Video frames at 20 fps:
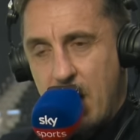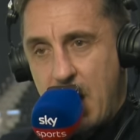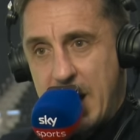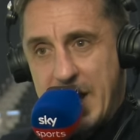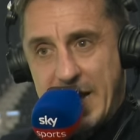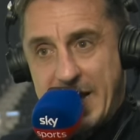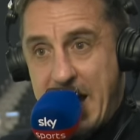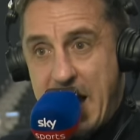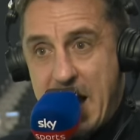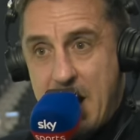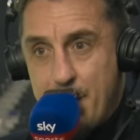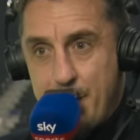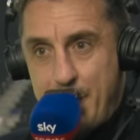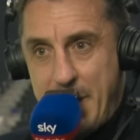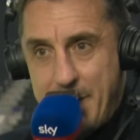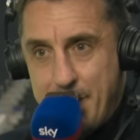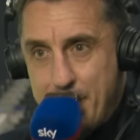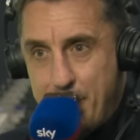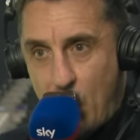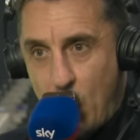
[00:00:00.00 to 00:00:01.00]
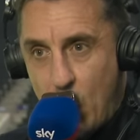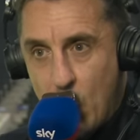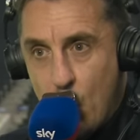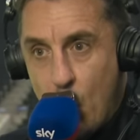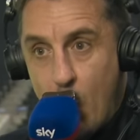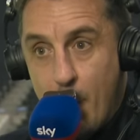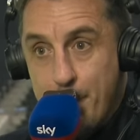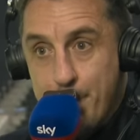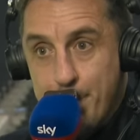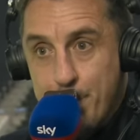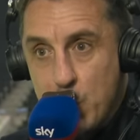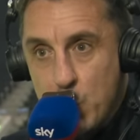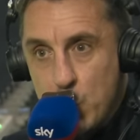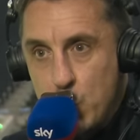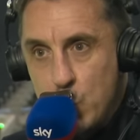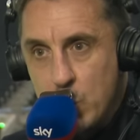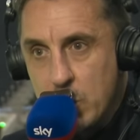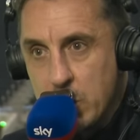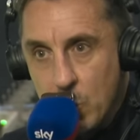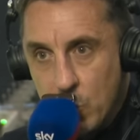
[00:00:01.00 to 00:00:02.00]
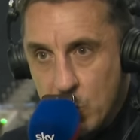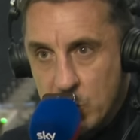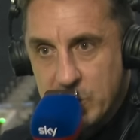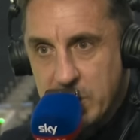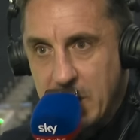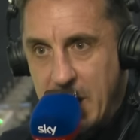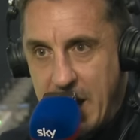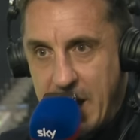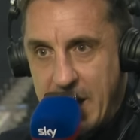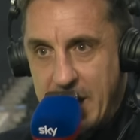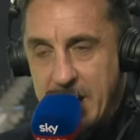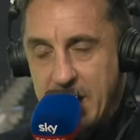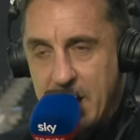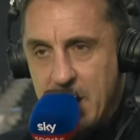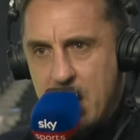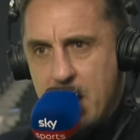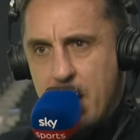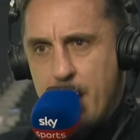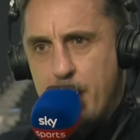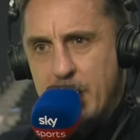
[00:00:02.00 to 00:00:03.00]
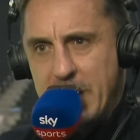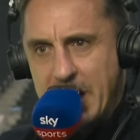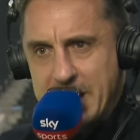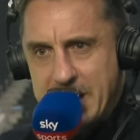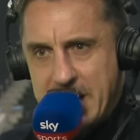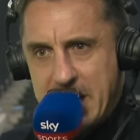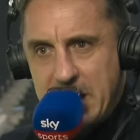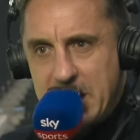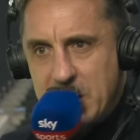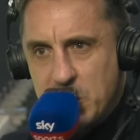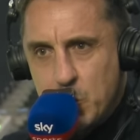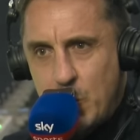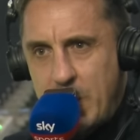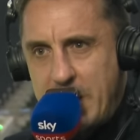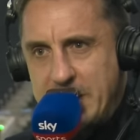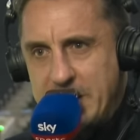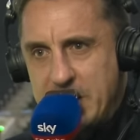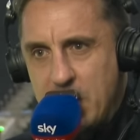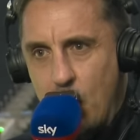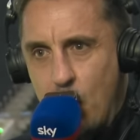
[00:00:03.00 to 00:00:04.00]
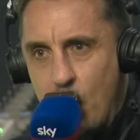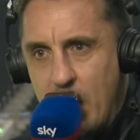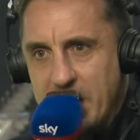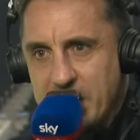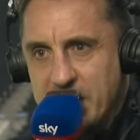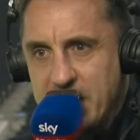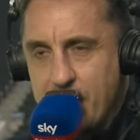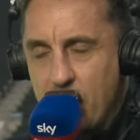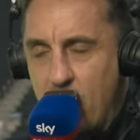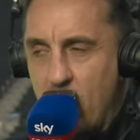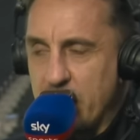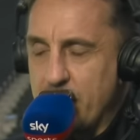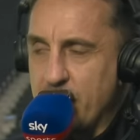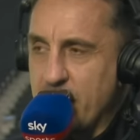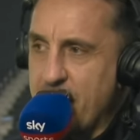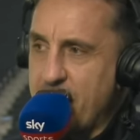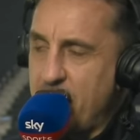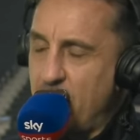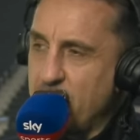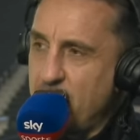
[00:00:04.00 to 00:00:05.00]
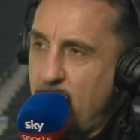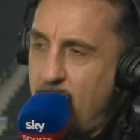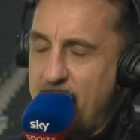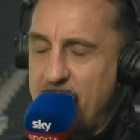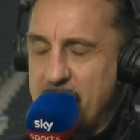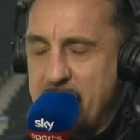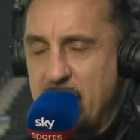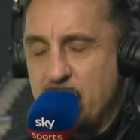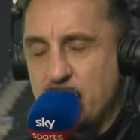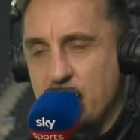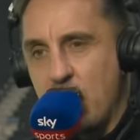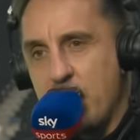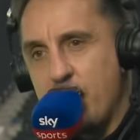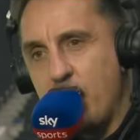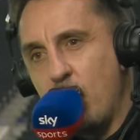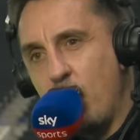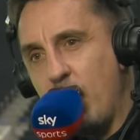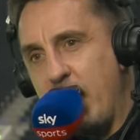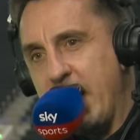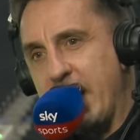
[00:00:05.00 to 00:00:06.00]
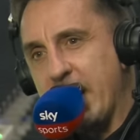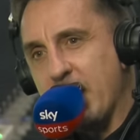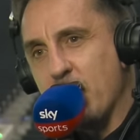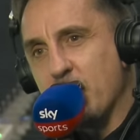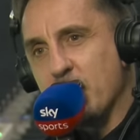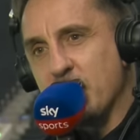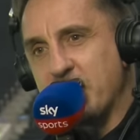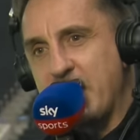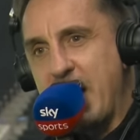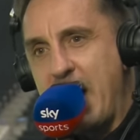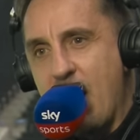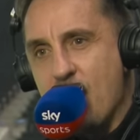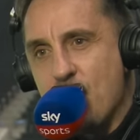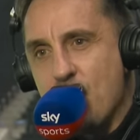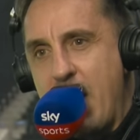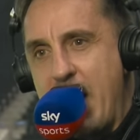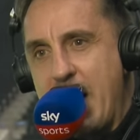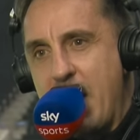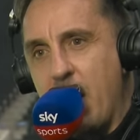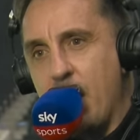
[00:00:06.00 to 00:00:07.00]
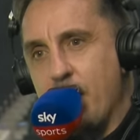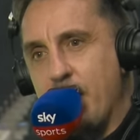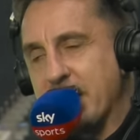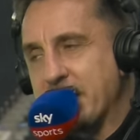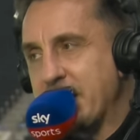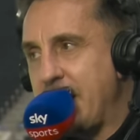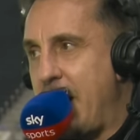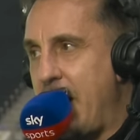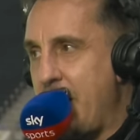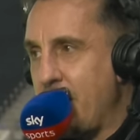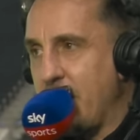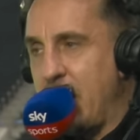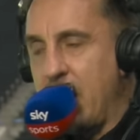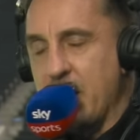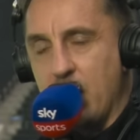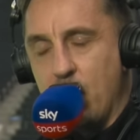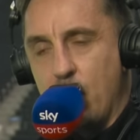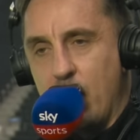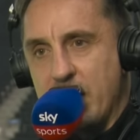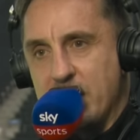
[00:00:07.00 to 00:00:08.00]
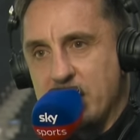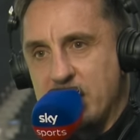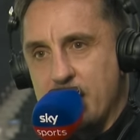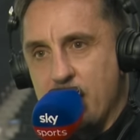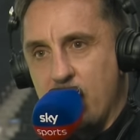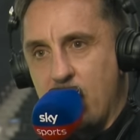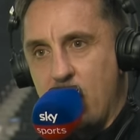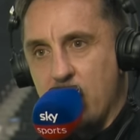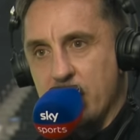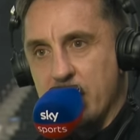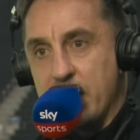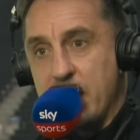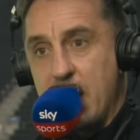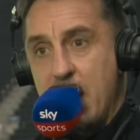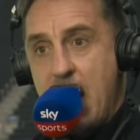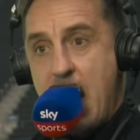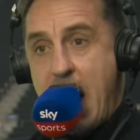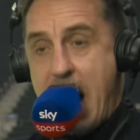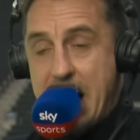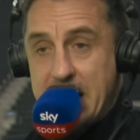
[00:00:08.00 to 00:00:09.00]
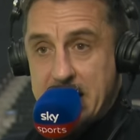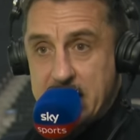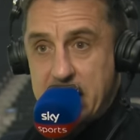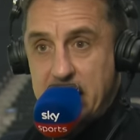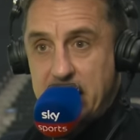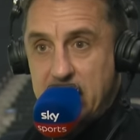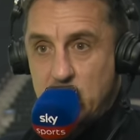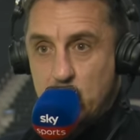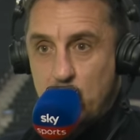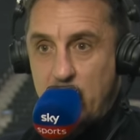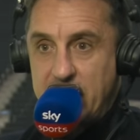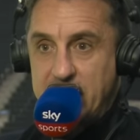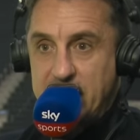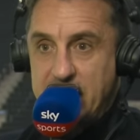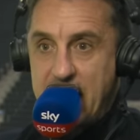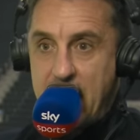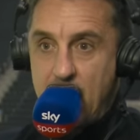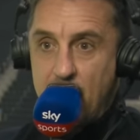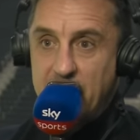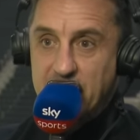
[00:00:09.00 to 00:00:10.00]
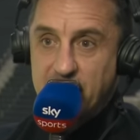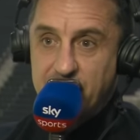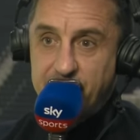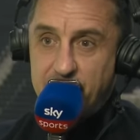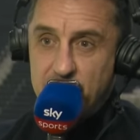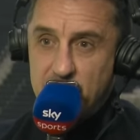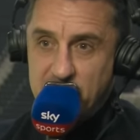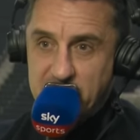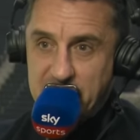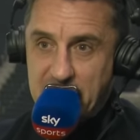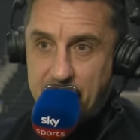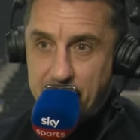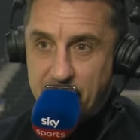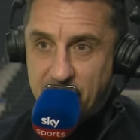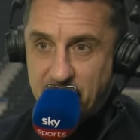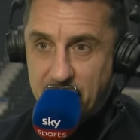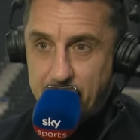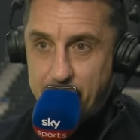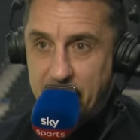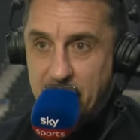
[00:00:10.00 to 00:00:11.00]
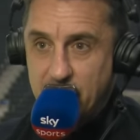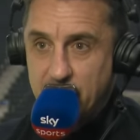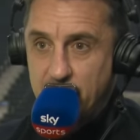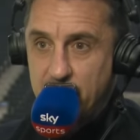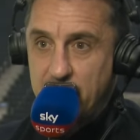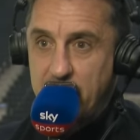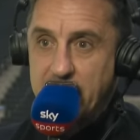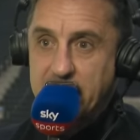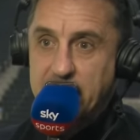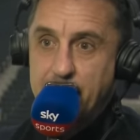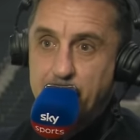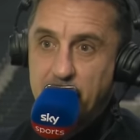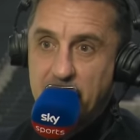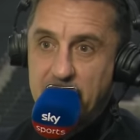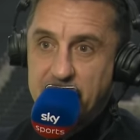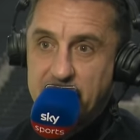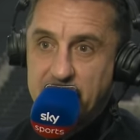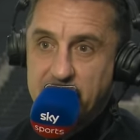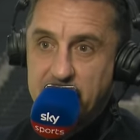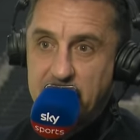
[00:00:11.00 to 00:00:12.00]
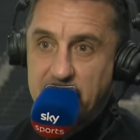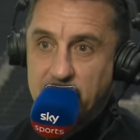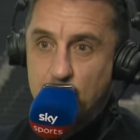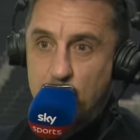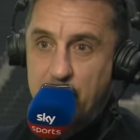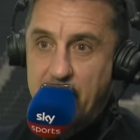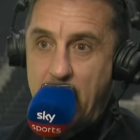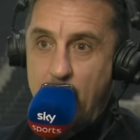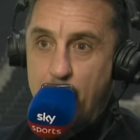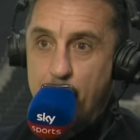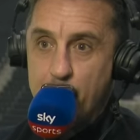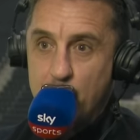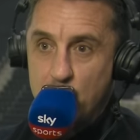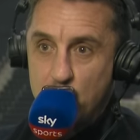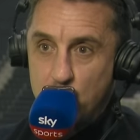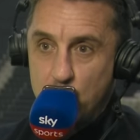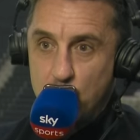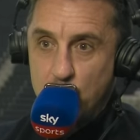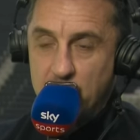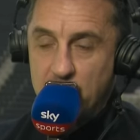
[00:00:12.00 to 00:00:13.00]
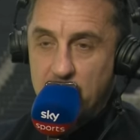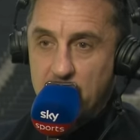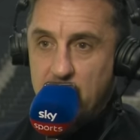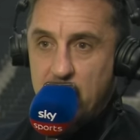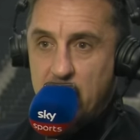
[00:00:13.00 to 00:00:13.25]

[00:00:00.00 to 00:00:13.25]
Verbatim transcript: And I can't pinpoint what mood looks like. But I nearly tweeted on Wednesday morning, but I thought, no, have an enjoyable week. I don't want to start a riot on my timeline on Wednesday morning. I nearly tweeted out that's the first time I've seen Manchester United play this season without mood.